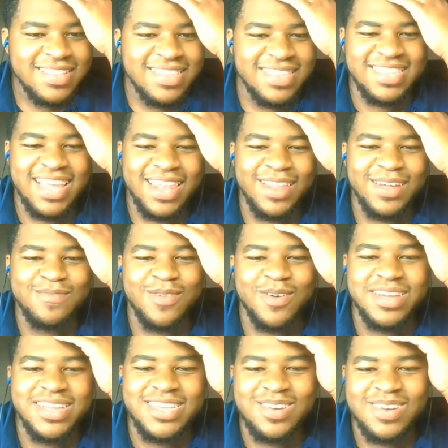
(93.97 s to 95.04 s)
That little boy
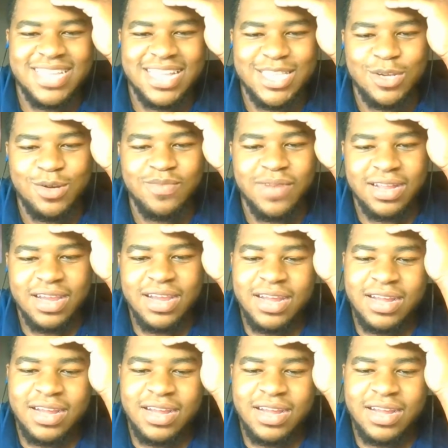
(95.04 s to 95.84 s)
enjoys that too much.